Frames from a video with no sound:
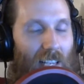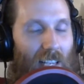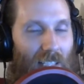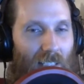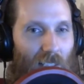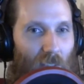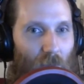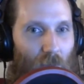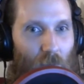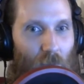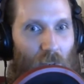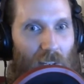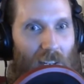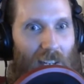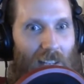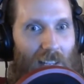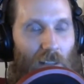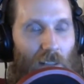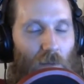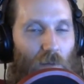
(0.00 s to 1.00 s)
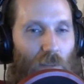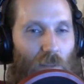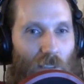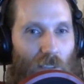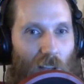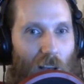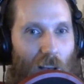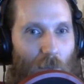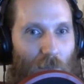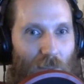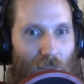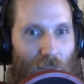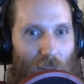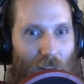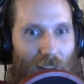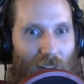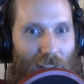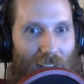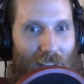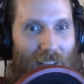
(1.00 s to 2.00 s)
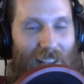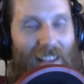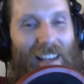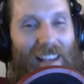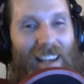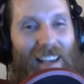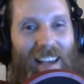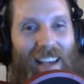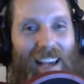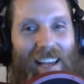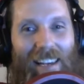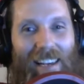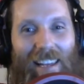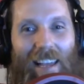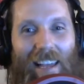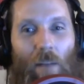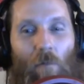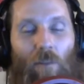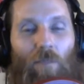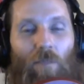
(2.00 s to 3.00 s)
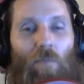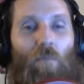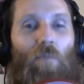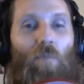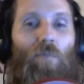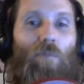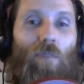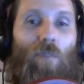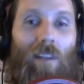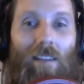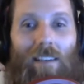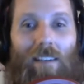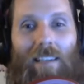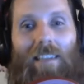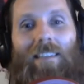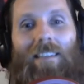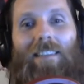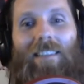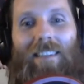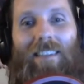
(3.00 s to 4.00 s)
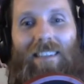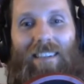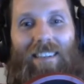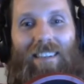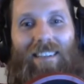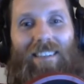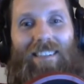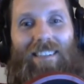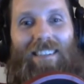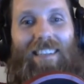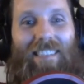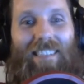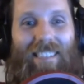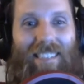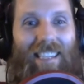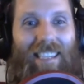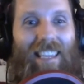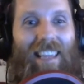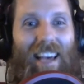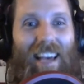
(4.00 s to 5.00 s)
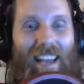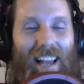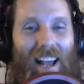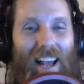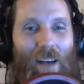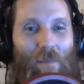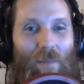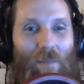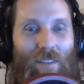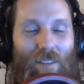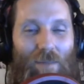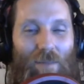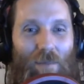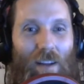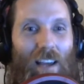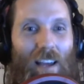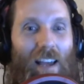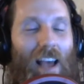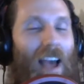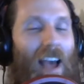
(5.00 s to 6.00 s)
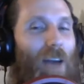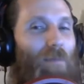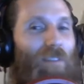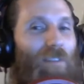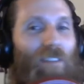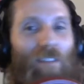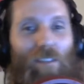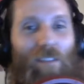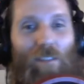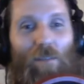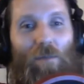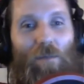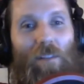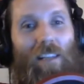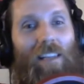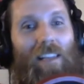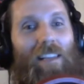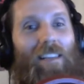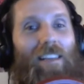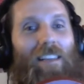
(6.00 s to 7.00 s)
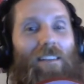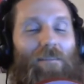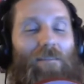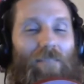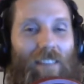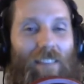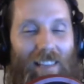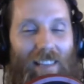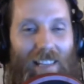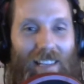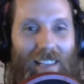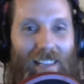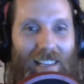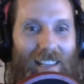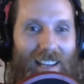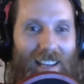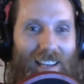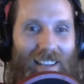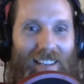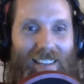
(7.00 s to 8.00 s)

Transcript: isn't one and you stop trying. And it was brilliant to see that happen to Ray. Absolutely loved that they did that.